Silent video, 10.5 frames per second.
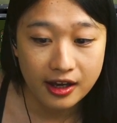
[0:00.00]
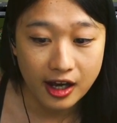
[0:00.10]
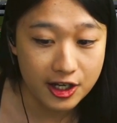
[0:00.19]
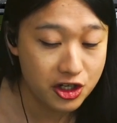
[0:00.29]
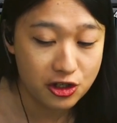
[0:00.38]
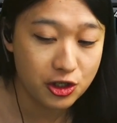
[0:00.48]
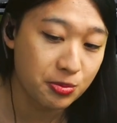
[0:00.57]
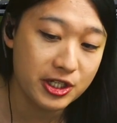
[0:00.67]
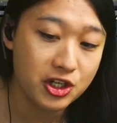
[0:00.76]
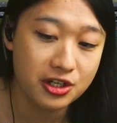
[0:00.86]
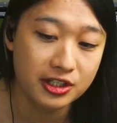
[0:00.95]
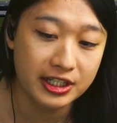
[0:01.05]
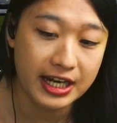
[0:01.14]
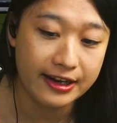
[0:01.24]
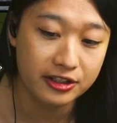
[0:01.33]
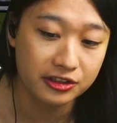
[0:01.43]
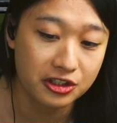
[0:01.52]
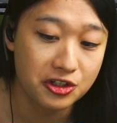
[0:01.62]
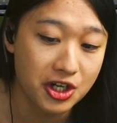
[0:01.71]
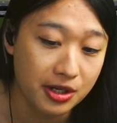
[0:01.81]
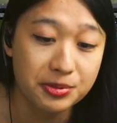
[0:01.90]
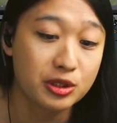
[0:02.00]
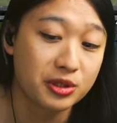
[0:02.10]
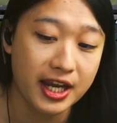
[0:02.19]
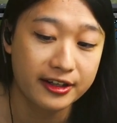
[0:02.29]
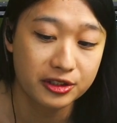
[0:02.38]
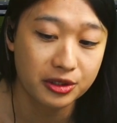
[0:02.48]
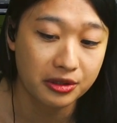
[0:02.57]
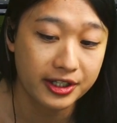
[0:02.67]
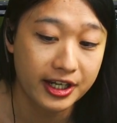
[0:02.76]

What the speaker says: I just switch to the W category